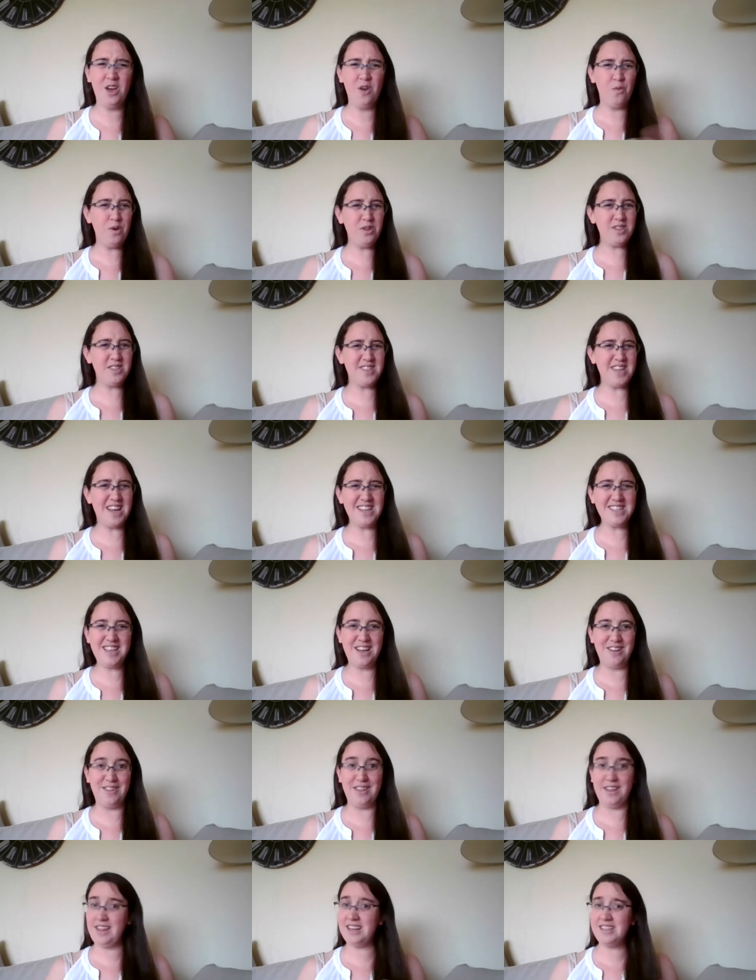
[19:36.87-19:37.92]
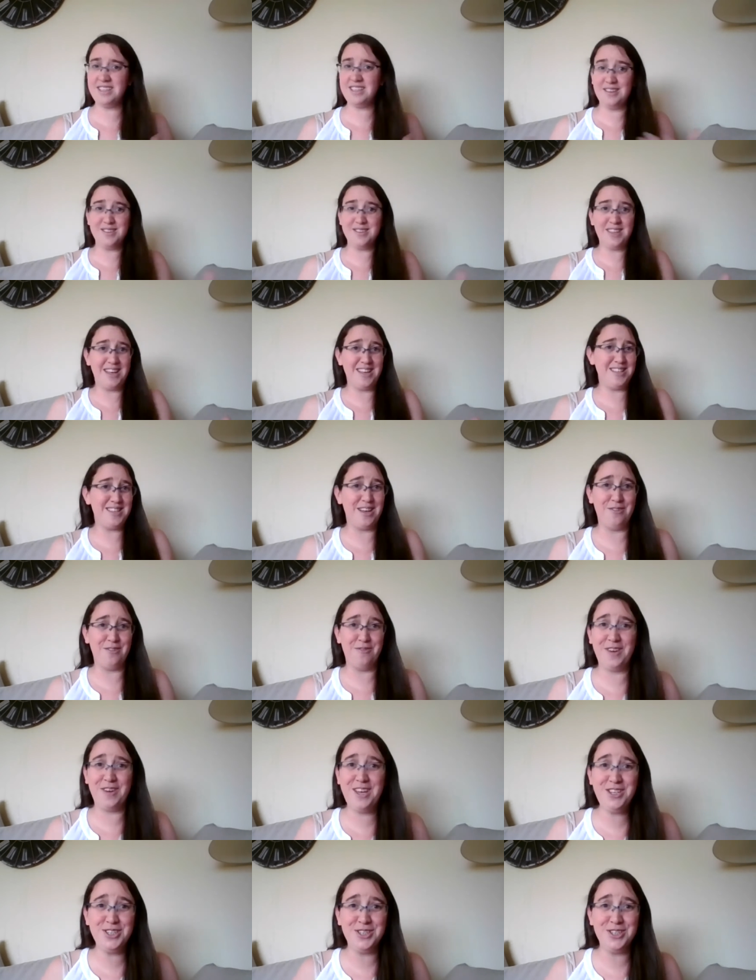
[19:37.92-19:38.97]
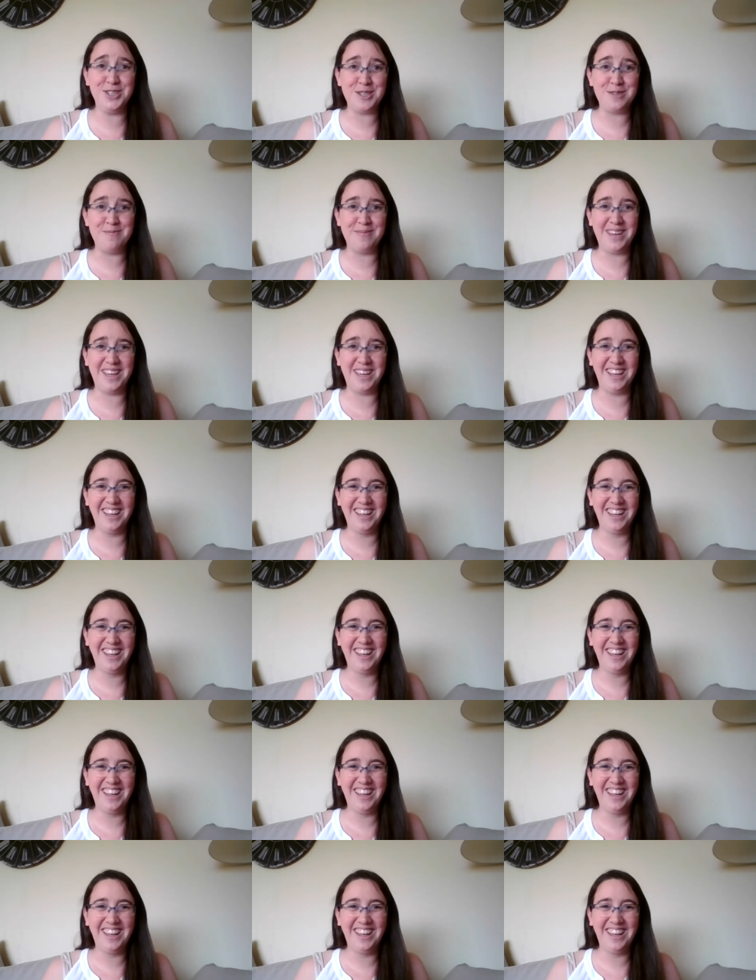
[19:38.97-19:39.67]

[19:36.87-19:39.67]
What does that sound like? That sounds like salvation to me.